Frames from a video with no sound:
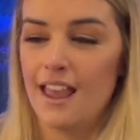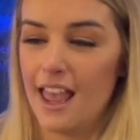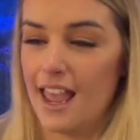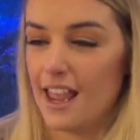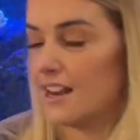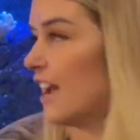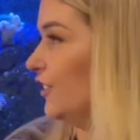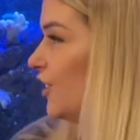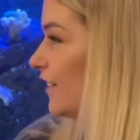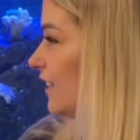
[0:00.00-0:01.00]
and I
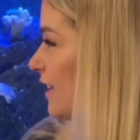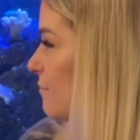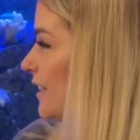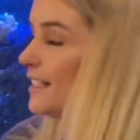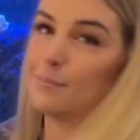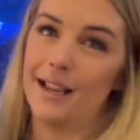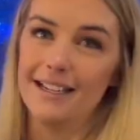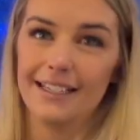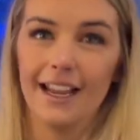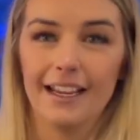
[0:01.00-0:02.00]
chucked it in my display
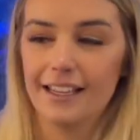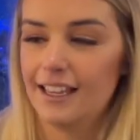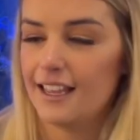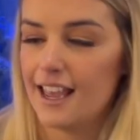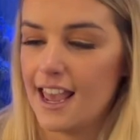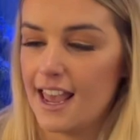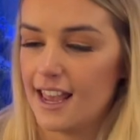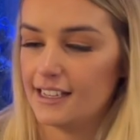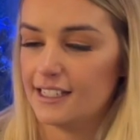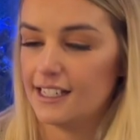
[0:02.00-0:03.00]
tank,
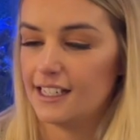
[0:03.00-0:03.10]
and